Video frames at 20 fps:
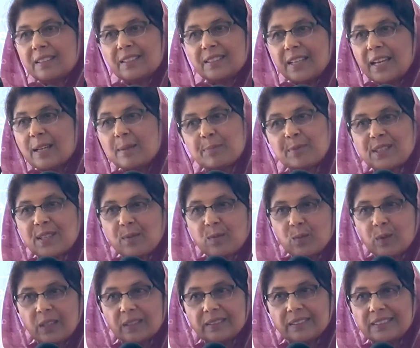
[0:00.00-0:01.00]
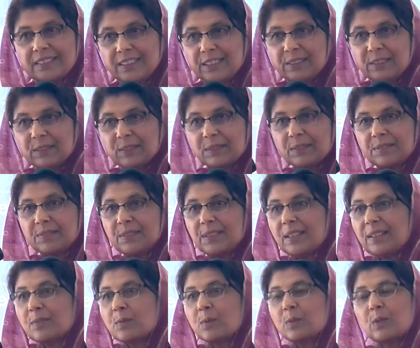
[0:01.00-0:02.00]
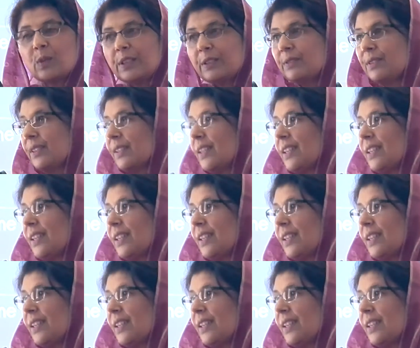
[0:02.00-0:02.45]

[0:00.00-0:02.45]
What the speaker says: help someone, if we are